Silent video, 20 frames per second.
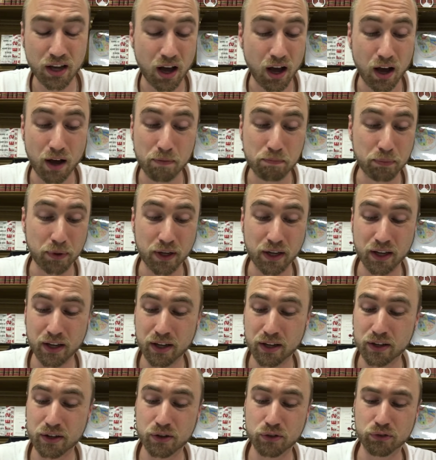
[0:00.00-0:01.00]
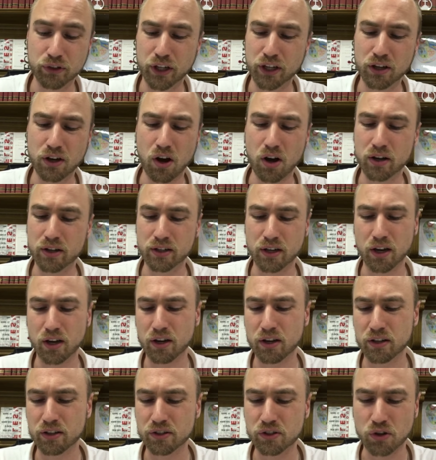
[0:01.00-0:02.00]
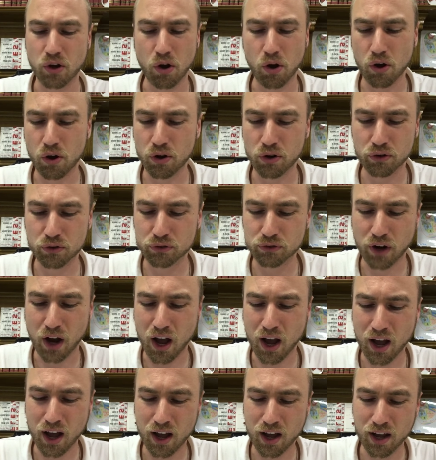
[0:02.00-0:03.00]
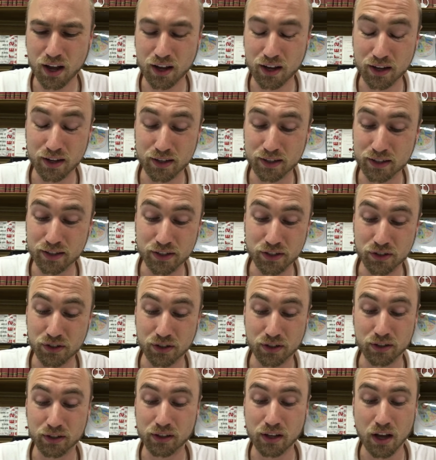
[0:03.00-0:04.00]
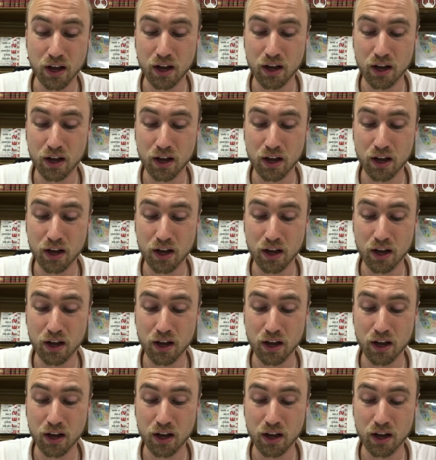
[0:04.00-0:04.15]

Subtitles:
appearing on us horizon,